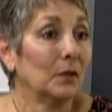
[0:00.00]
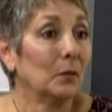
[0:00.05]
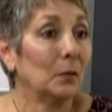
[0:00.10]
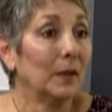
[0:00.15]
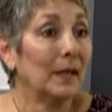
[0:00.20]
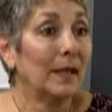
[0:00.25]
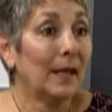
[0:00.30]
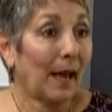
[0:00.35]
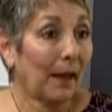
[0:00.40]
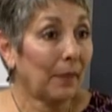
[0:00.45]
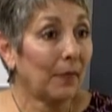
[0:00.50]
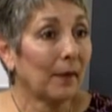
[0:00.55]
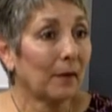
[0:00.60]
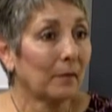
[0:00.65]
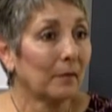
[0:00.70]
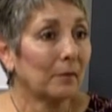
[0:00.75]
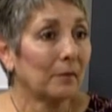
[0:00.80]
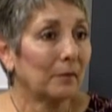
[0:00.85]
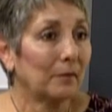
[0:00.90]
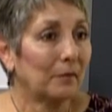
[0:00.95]
We get
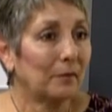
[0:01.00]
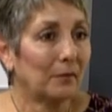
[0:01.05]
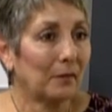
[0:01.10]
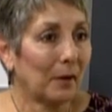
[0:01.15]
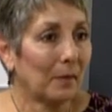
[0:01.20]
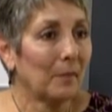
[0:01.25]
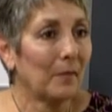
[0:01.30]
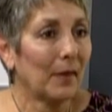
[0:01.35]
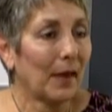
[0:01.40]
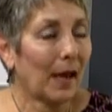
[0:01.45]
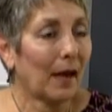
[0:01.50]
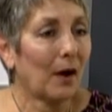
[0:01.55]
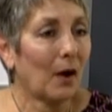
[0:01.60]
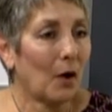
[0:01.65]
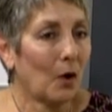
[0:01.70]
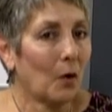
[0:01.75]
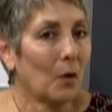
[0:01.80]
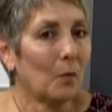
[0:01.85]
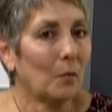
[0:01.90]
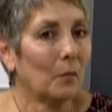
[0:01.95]
them from that
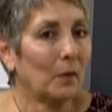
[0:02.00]
home